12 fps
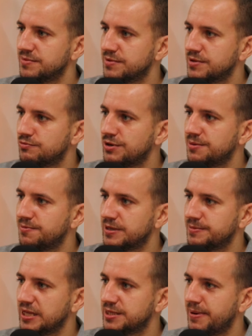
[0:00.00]
sweet
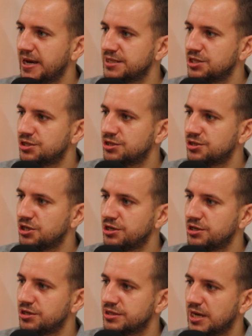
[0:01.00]
and spicy
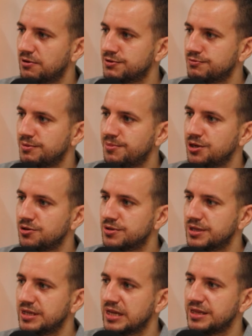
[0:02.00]
chili sauce will be used
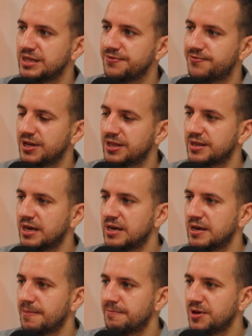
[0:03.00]
in a different
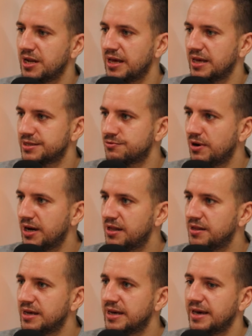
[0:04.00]
meal as well,